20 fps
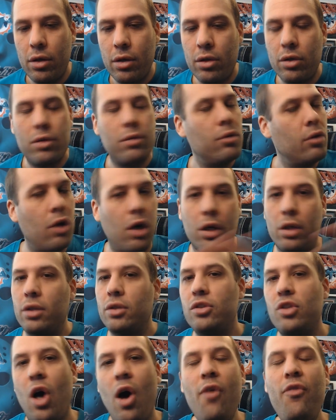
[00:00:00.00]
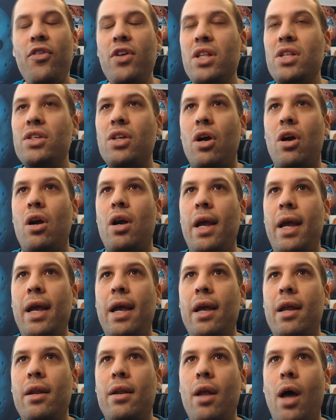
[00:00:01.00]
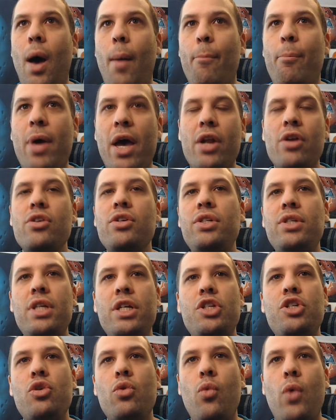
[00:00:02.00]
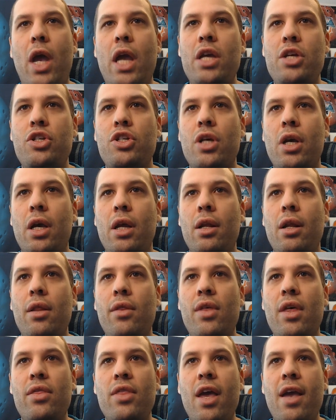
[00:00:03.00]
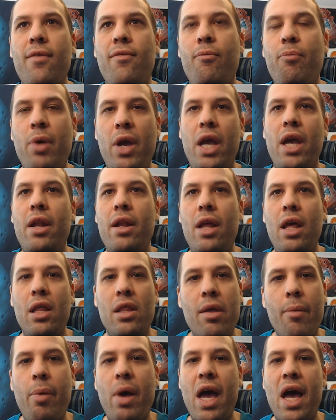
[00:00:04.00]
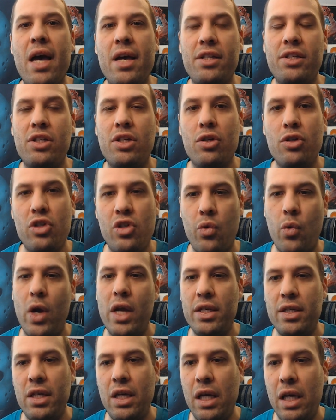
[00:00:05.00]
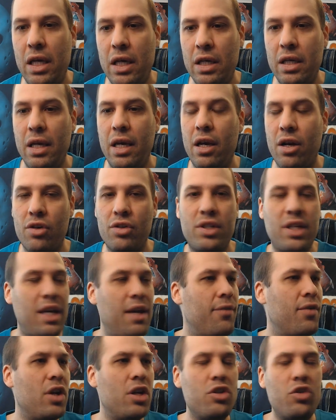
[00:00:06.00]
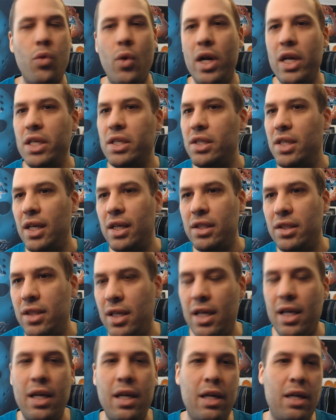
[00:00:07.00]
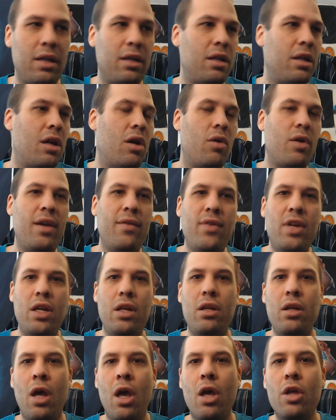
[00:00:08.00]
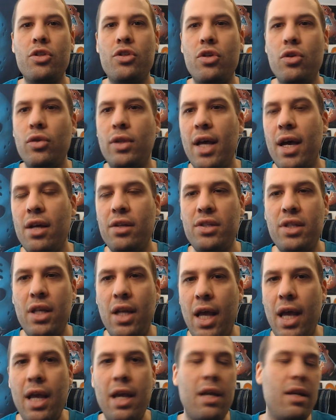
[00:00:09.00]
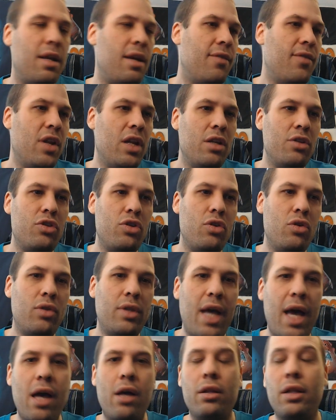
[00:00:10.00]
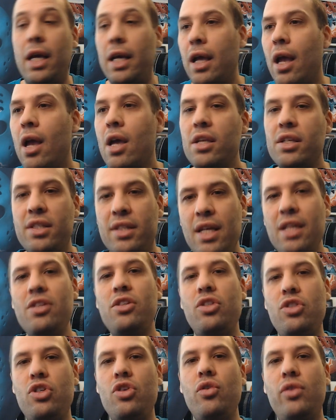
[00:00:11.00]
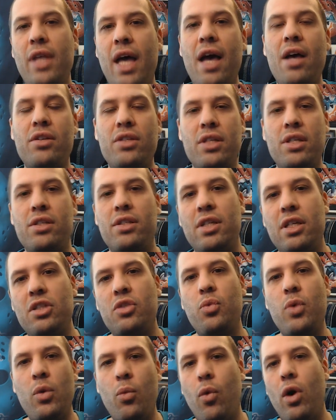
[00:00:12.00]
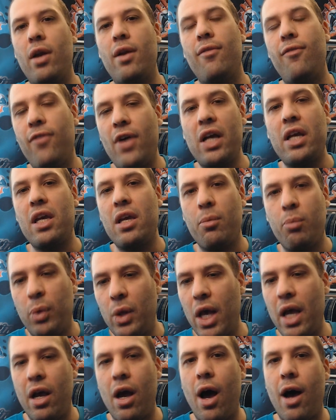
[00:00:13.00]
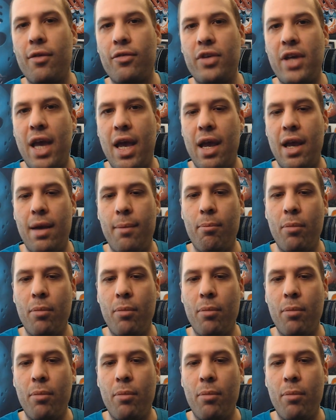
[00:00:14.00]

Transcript: look, Dolphins are in a better situation than they've been in the past 20 years. Even in 2016, you know, even in 2008, even in 2000, like since 2000, since we won a fucking playoff game,